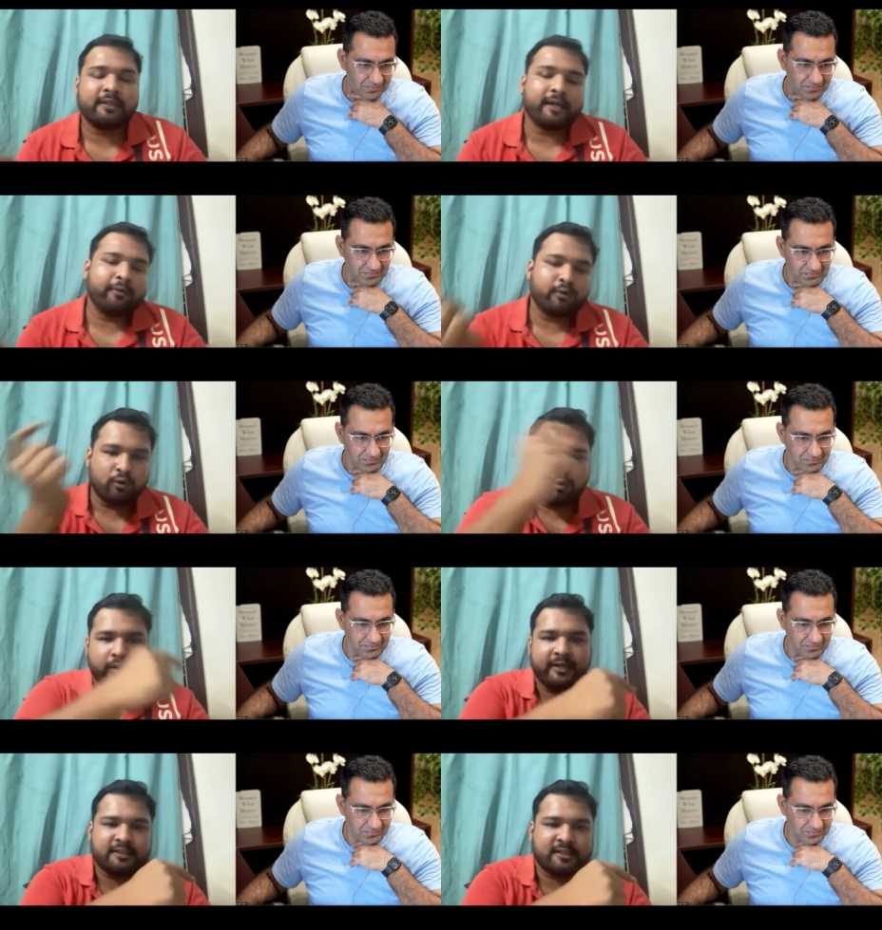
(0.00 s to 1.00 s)
Speaker 1: whether i would
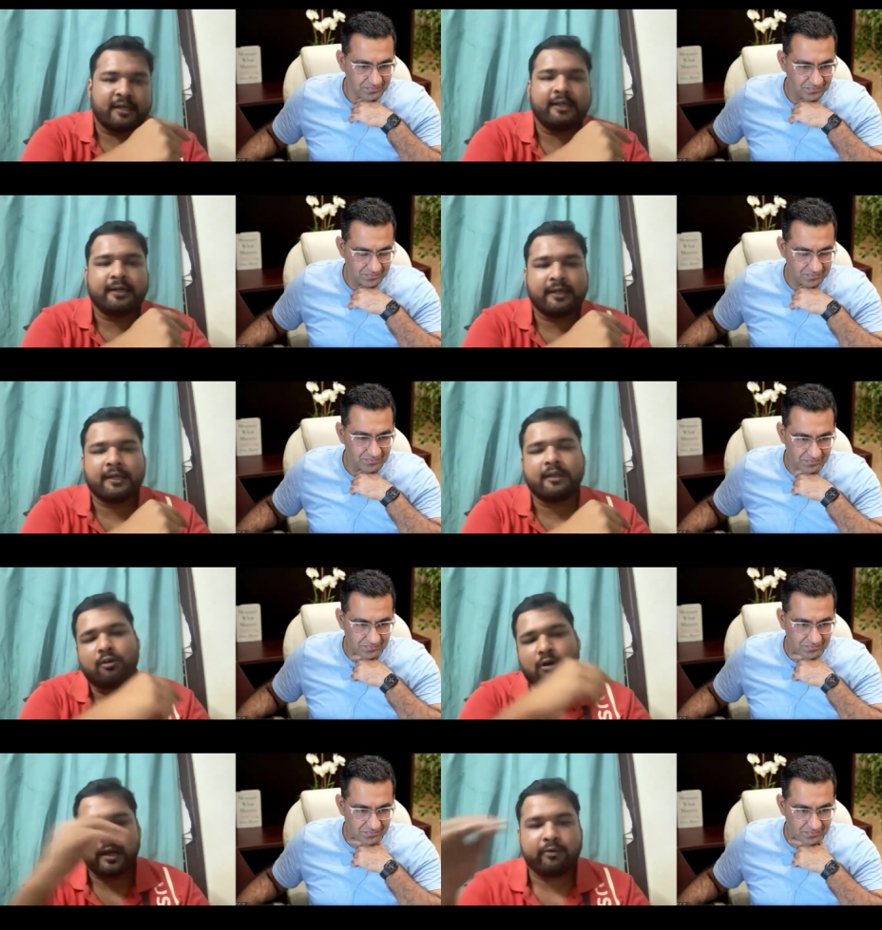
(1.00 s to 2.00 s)
go and study it
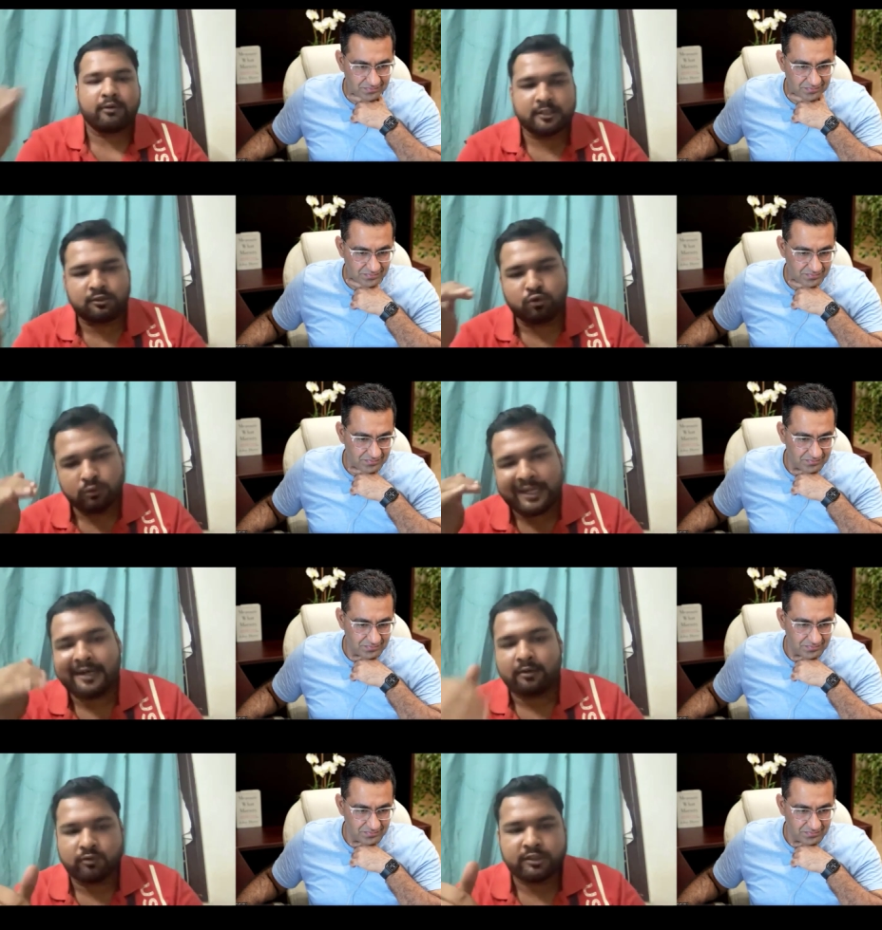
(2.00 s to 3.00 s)
again or i would just do
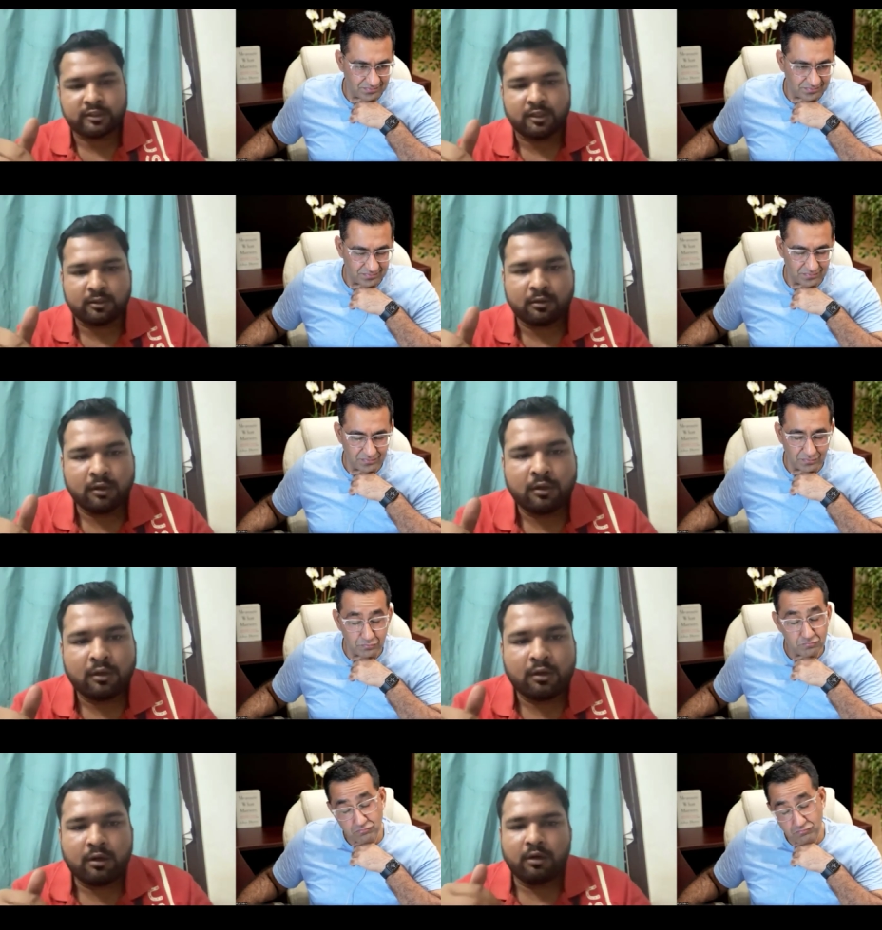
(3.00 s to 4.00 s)
that question
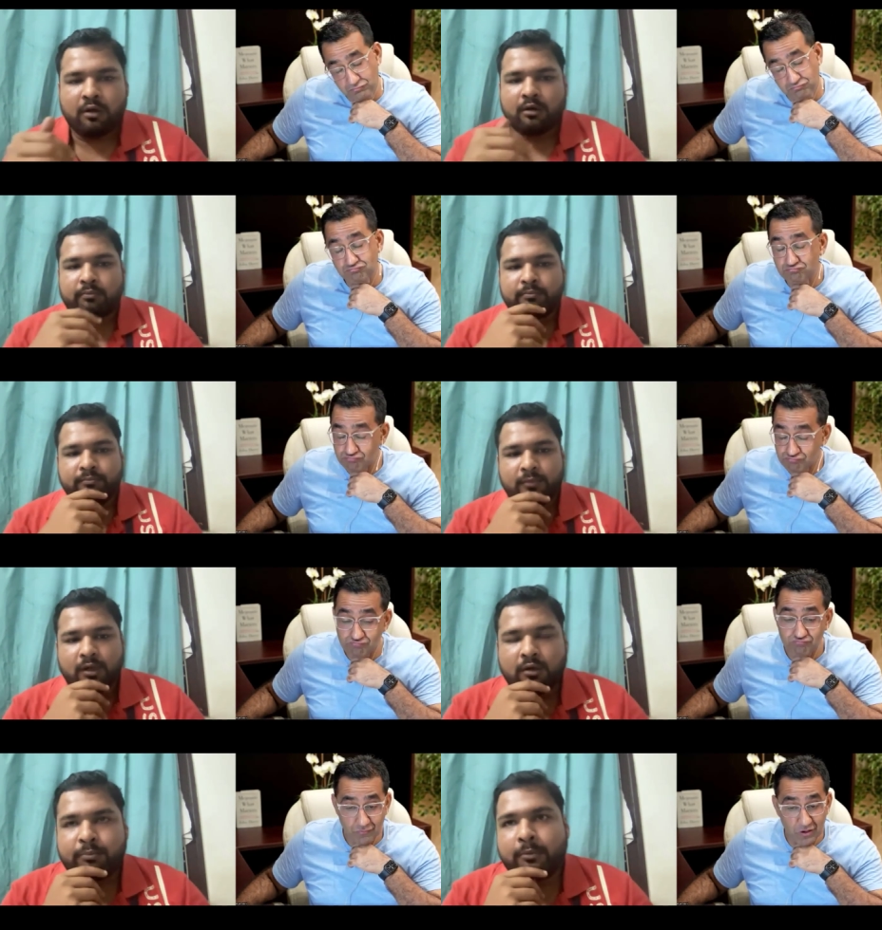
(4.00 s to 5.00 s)
uh,
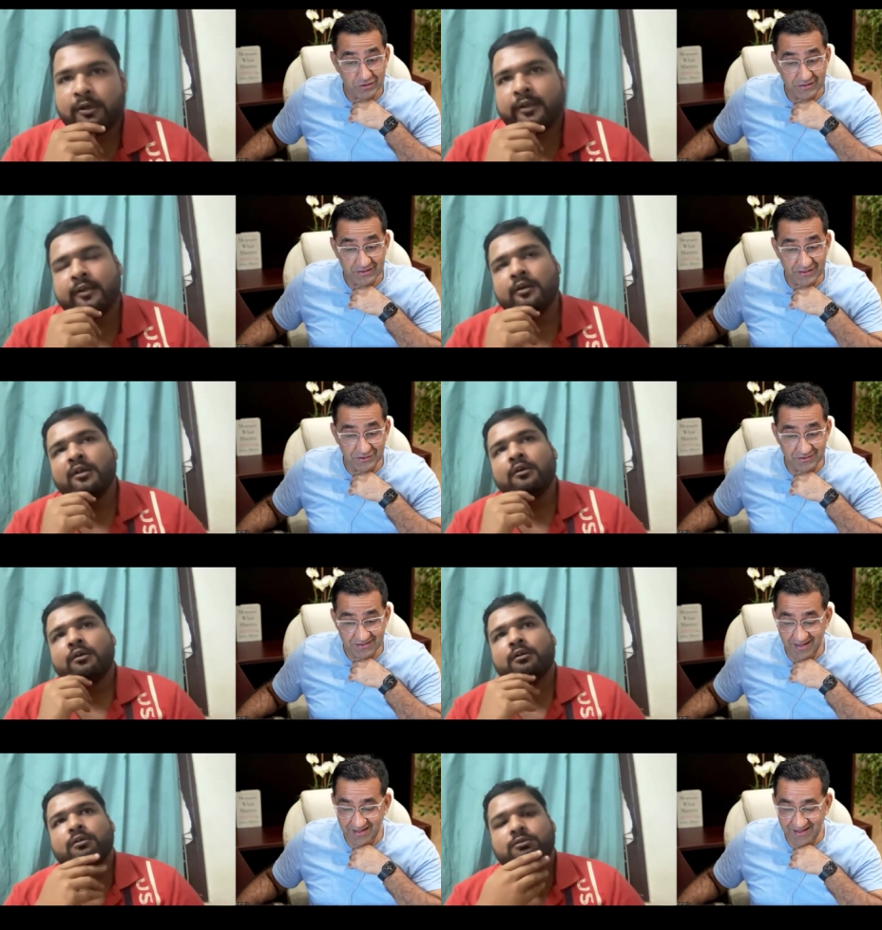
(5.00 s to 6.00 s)
uh probably Good
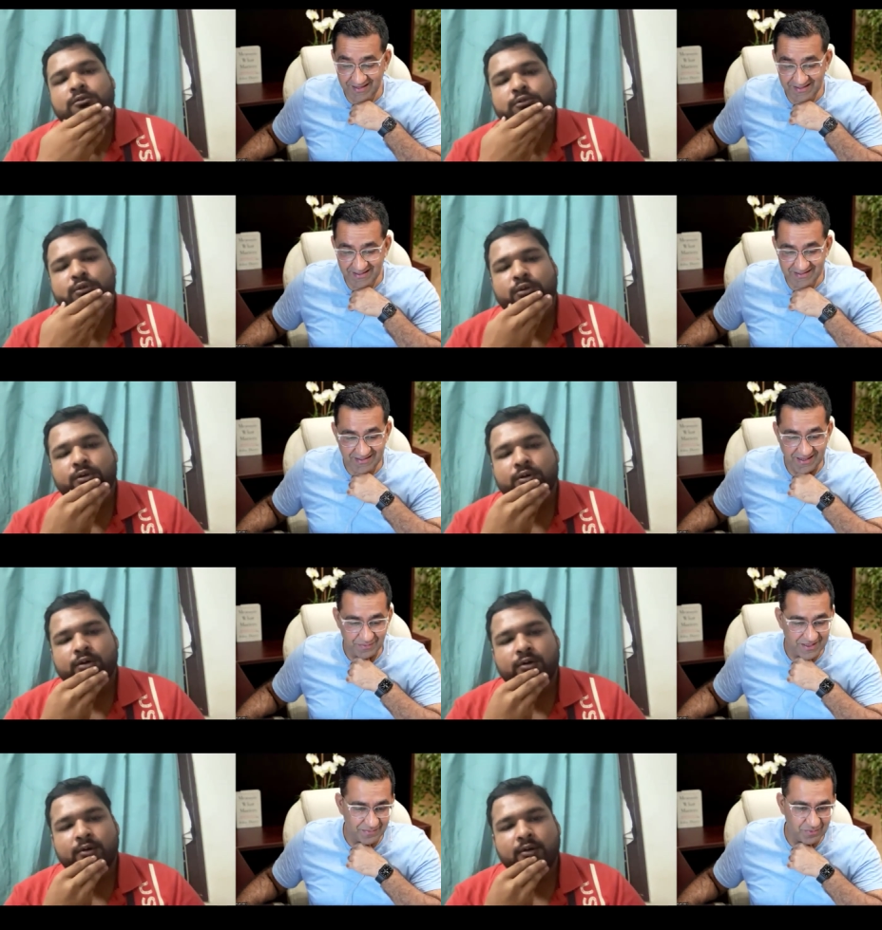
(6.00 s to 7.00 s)
decisions
Speaker 2: I, I can really see that i
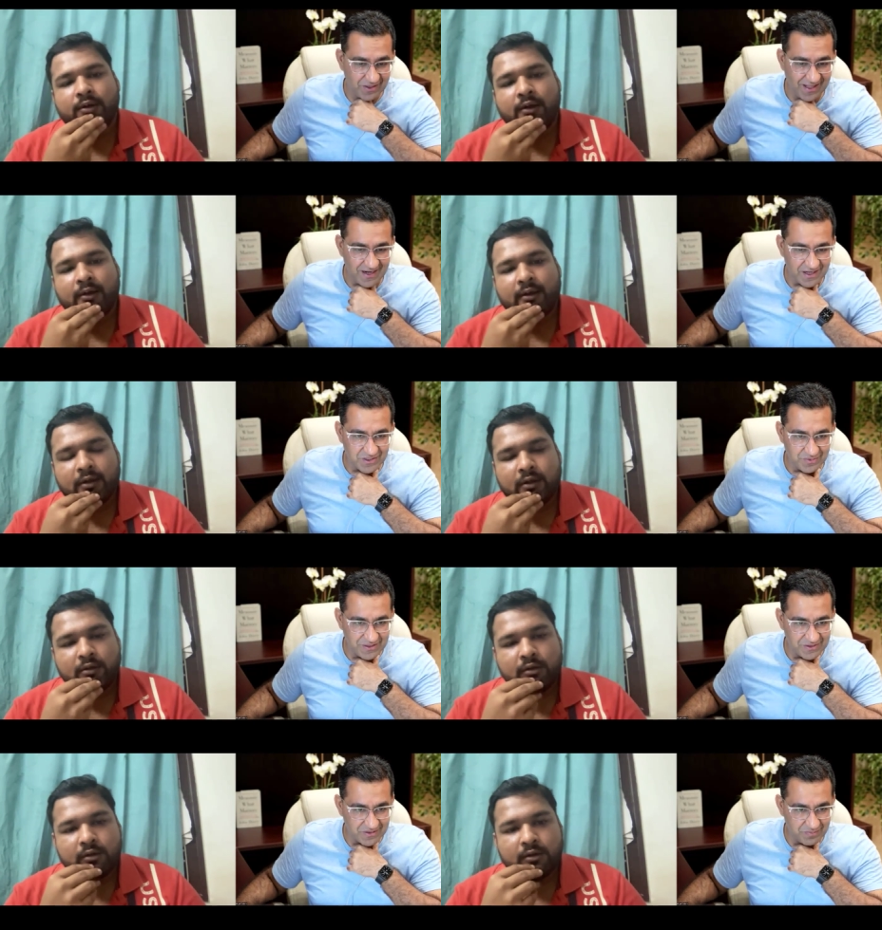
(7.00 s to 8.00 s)
mean i'm looking at your
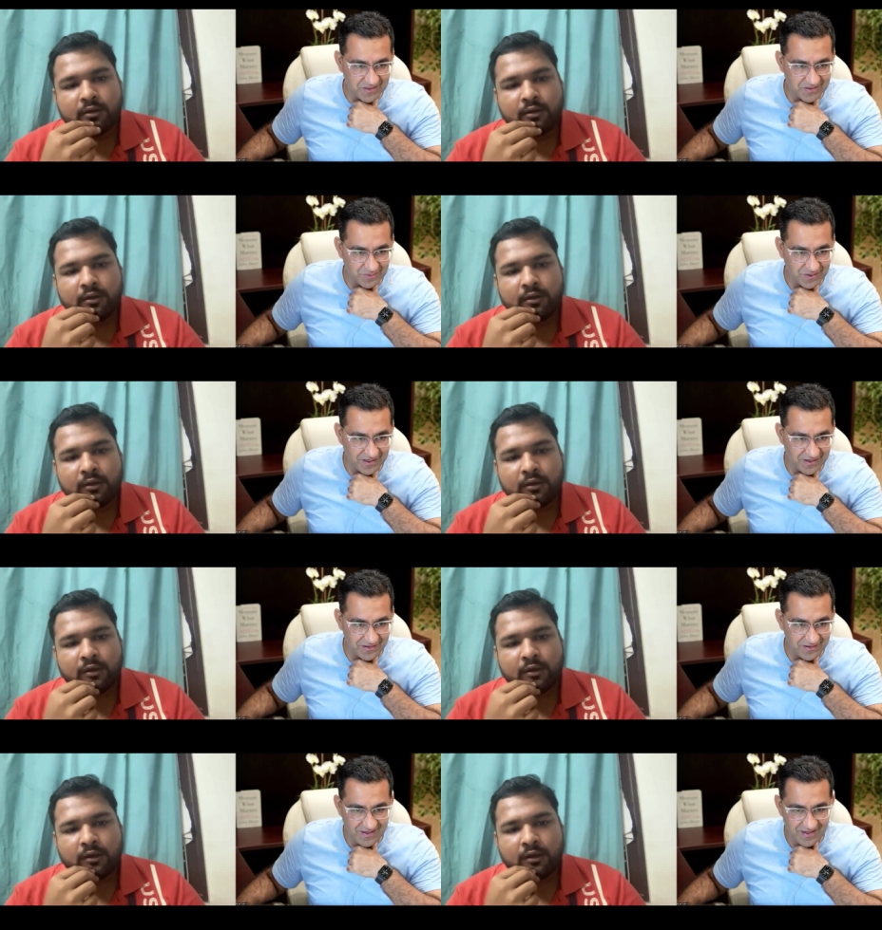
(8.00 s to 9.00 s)
geometry piece over
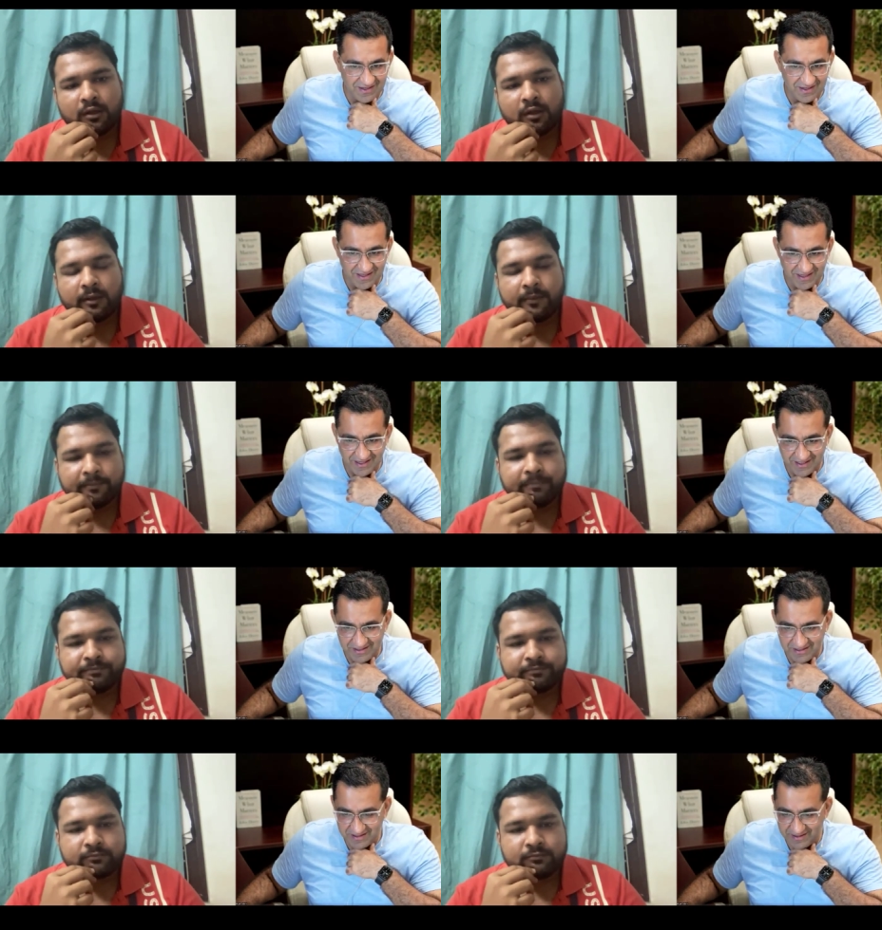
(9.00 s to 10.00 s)
here
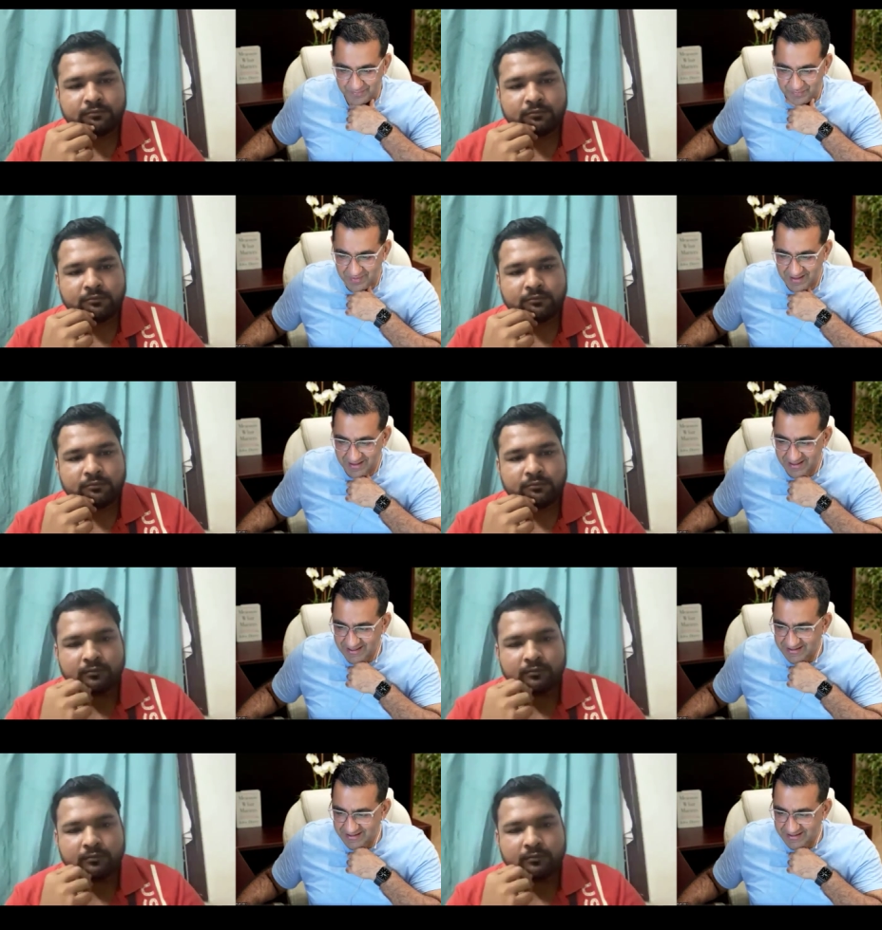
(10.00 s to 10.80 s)
and um, and i